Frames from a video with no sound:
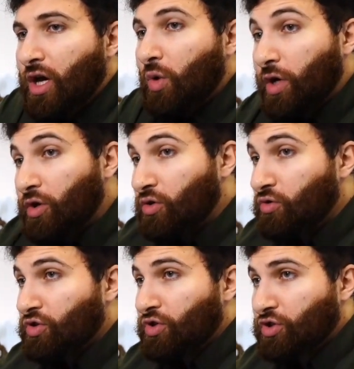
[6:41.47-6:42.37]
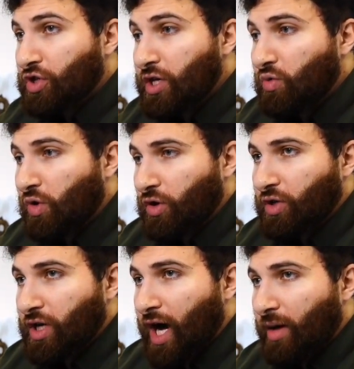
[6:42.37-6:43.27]
When you use the C word,
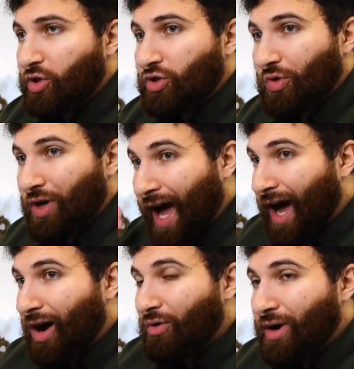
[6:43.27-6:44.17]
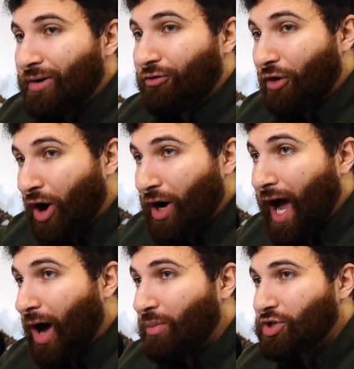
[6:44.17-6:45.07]
the communist word,
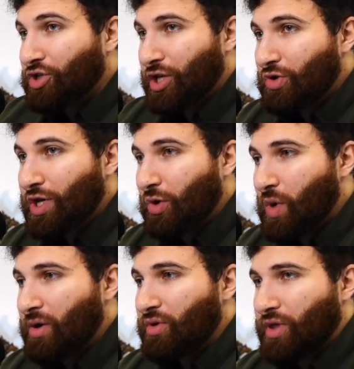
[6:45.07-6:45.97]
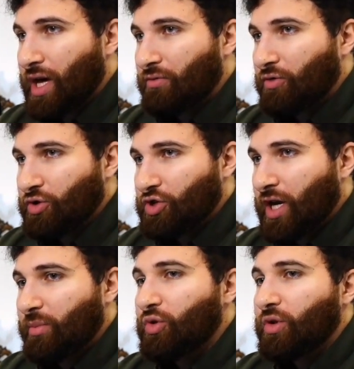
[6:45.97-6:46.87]
how much can you get away with that, for
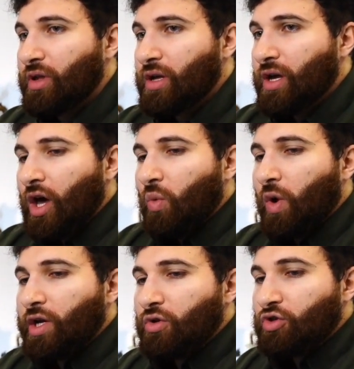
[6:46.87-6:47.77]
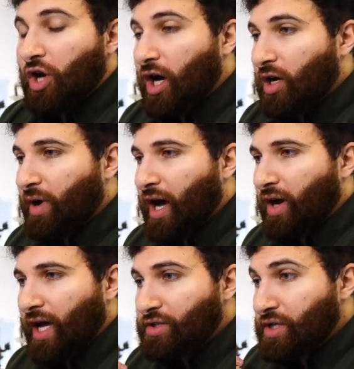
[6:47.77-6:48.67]
example? When you talk about
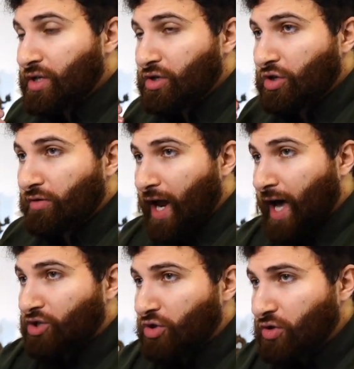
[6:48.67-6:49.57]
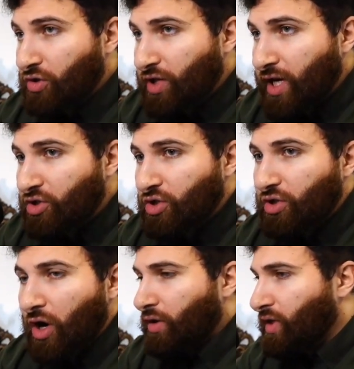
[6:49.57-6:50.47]
ideas of
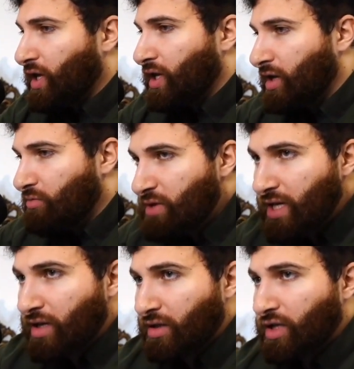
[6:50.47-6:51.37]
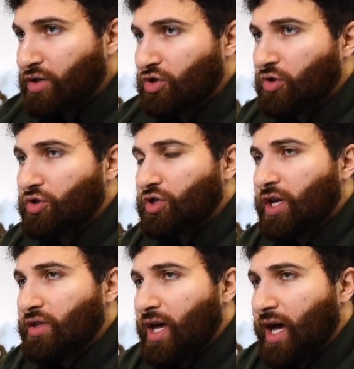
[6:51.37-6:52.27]
nationalization, are they going to immediately
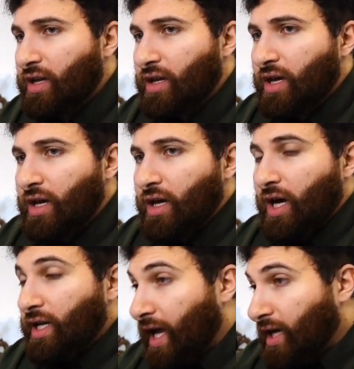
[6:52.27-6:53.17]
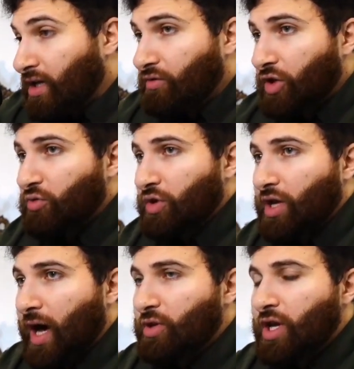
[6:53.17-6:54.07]
associate that negatively with
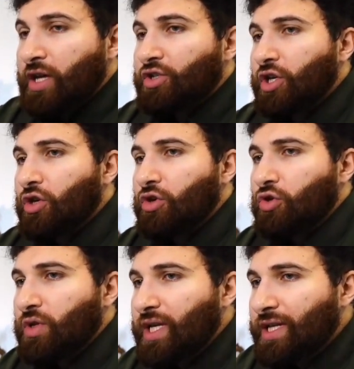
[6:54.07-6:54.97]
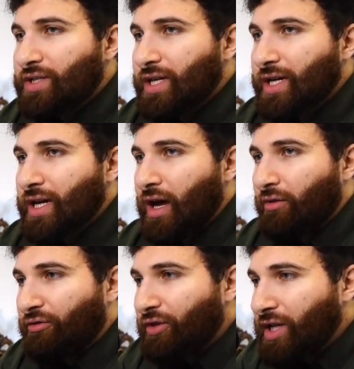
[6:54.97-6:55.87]
communism? See, you need to get a
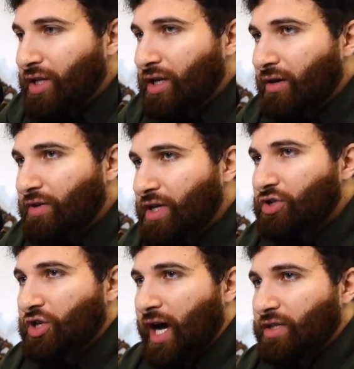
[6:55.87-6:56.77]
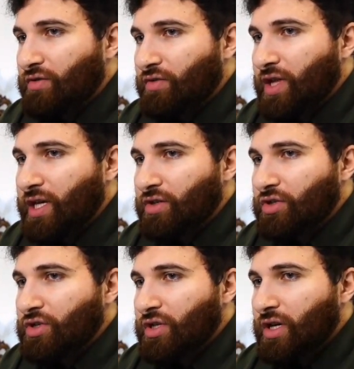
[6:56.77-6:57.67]
feeling of these kinds of things.